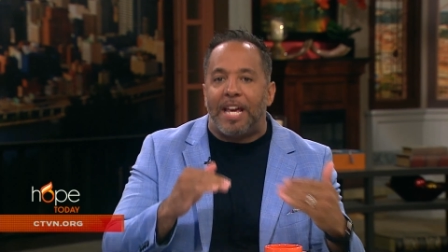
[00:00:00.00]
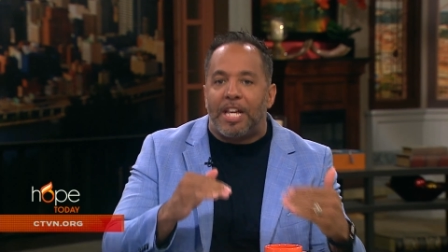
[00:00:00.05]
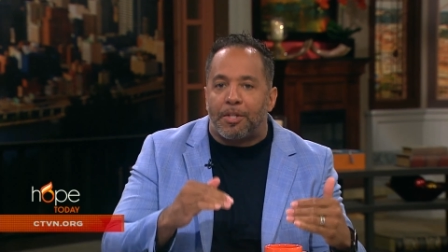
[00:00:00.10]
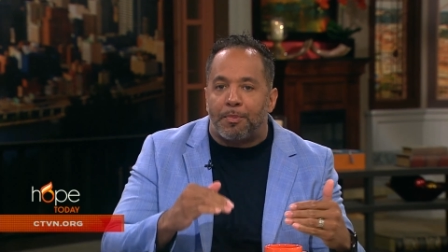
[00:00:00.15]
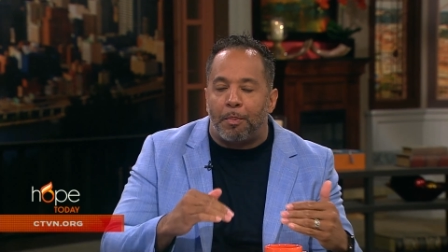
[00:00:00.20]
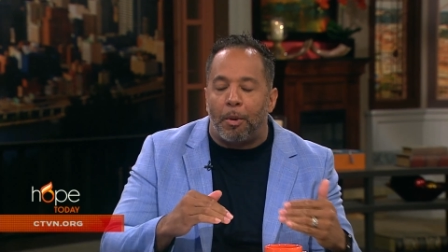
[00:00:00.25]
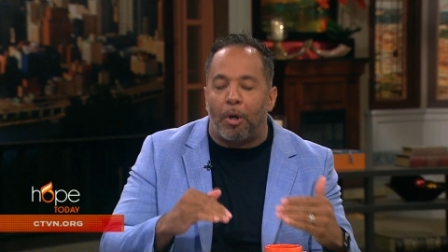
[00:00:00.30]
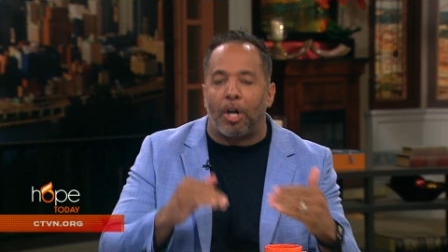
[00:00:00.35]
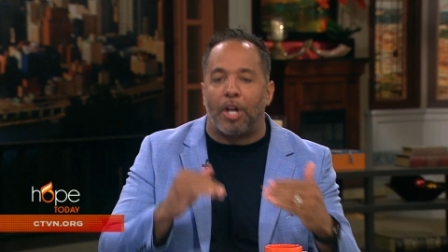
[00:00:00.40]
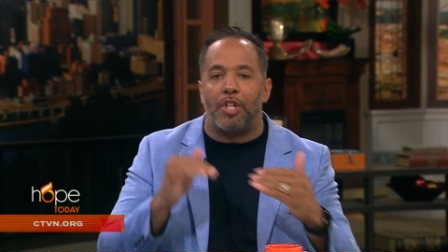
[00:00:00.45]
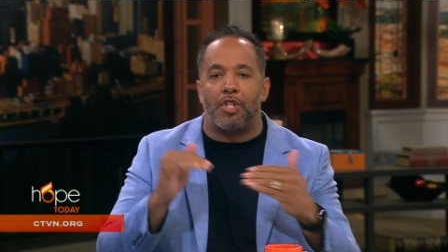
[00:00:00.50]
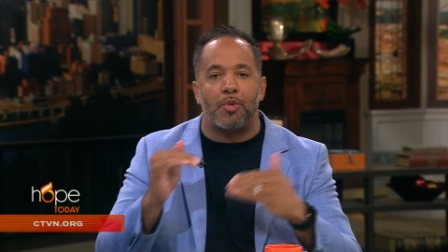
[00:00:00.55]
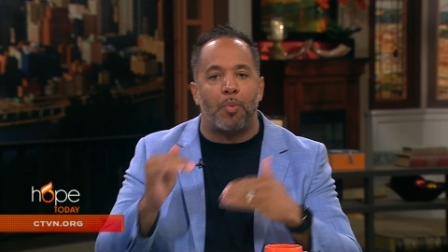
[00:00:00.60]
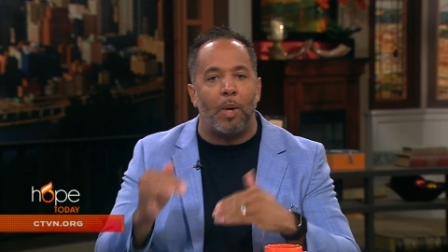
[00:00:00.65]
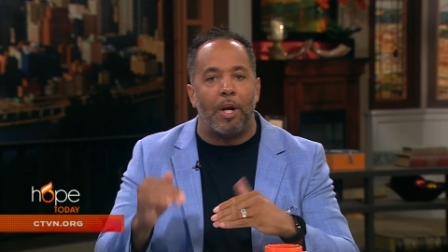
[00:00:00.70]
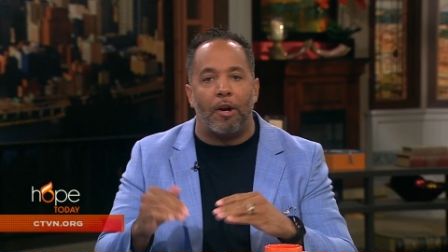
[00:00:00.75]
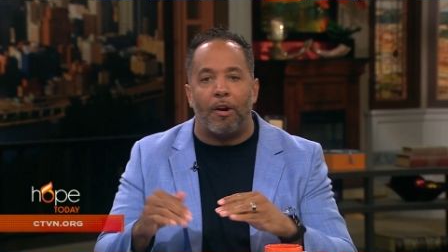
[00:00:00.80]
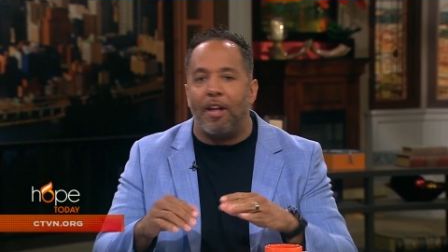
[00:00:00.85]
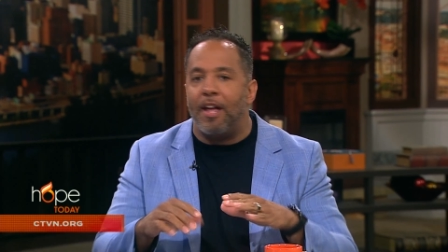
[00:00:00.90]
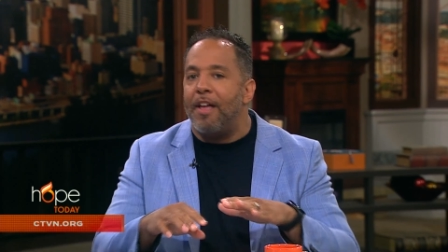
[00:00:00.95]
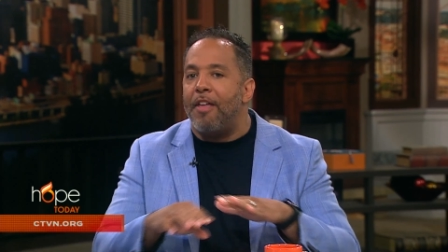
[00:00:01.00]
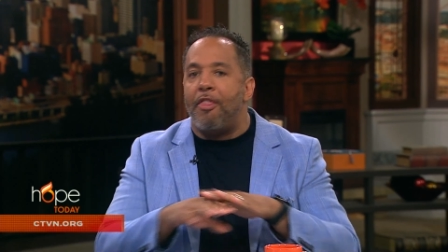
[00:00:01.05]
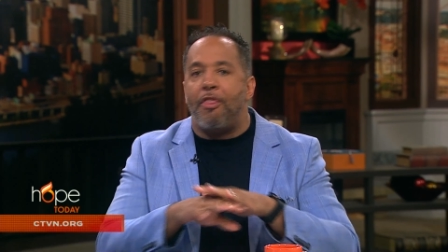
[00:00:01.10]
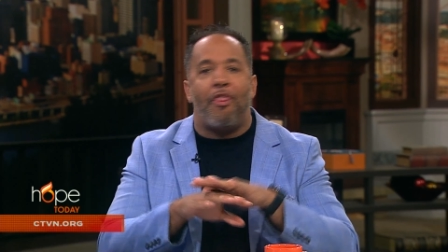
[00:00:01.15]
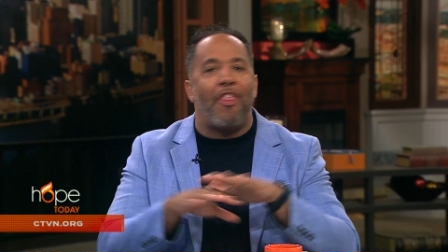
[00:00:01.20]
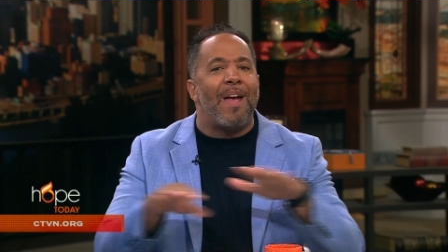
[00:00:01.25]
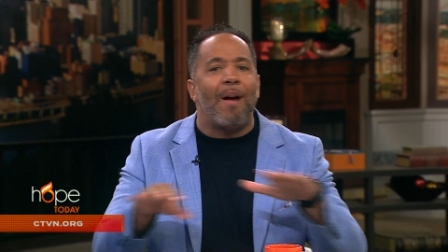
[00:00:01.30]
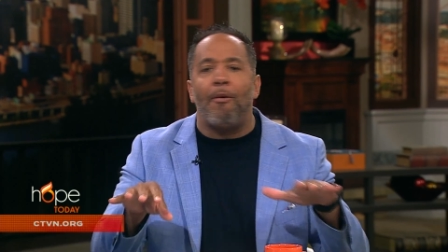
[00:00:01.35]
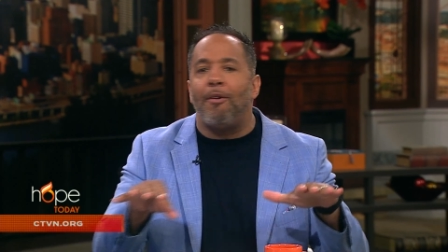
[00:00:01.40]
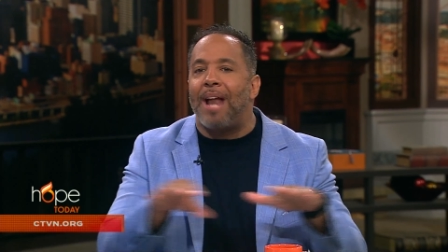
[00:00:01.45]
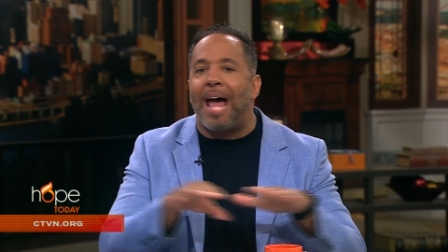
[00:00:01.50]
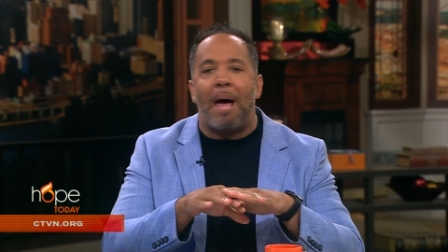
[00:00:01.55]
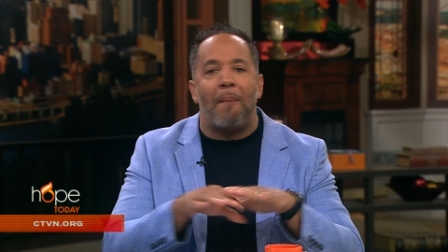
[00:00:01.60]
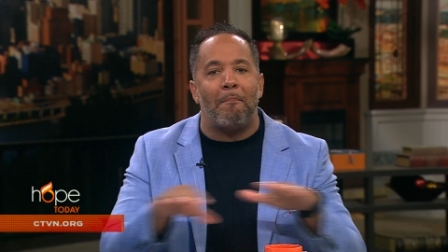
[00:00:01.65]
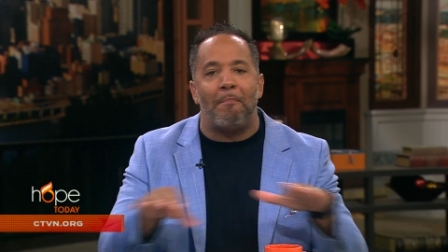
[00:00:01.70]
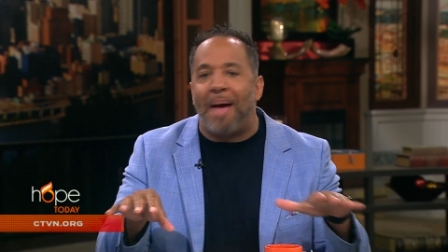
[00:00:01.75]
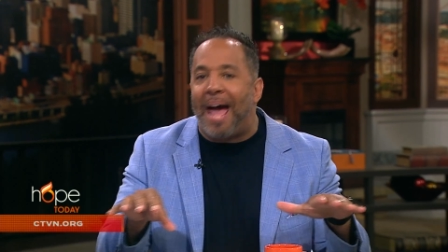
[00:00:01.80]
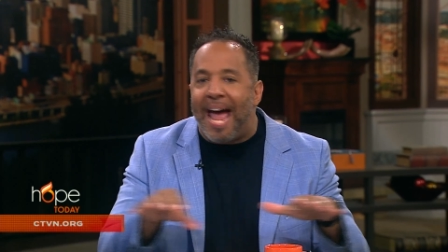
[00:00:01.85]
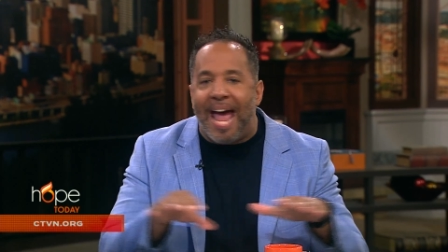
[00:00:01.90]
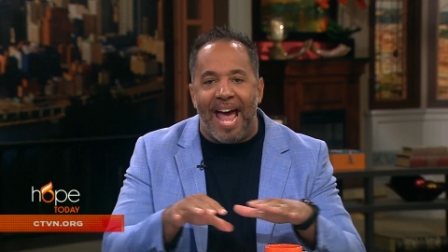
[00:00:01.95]
Facebook and Twitter, they're
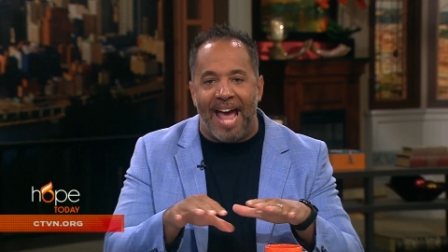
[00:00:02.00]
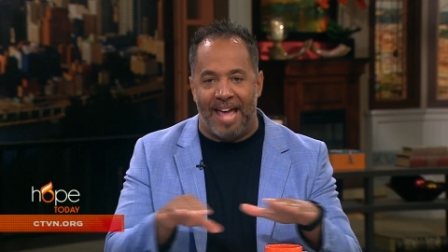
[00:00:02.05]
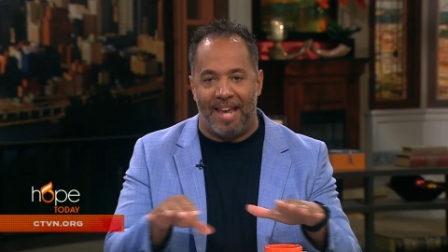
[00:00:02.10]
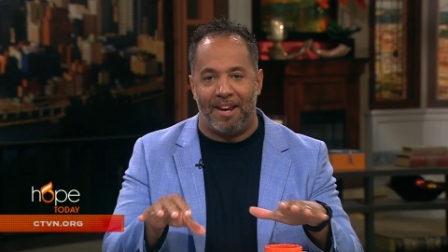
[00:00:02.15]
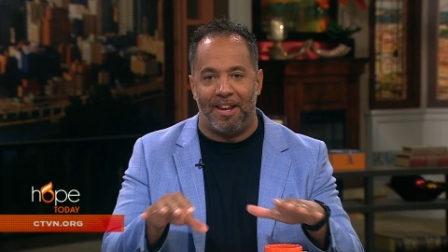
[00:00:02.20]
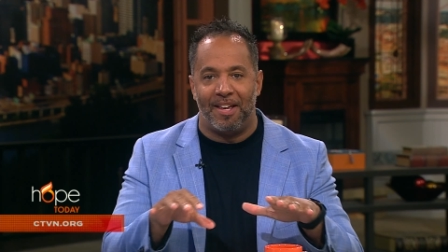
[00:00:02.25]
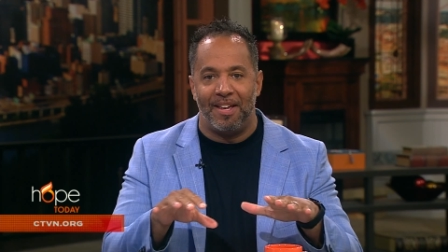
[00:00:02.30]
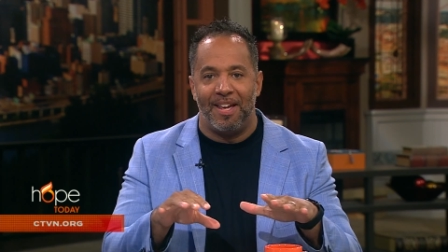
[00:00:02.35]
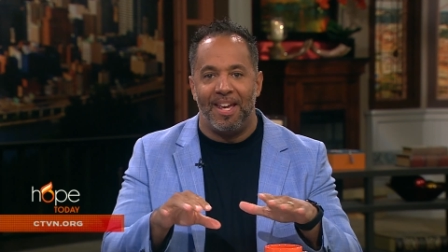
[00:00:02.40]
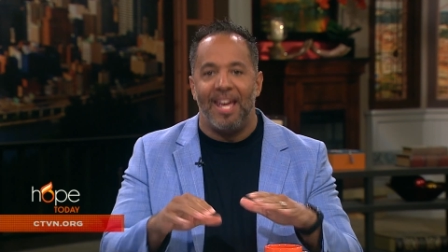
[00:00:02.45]
not bad.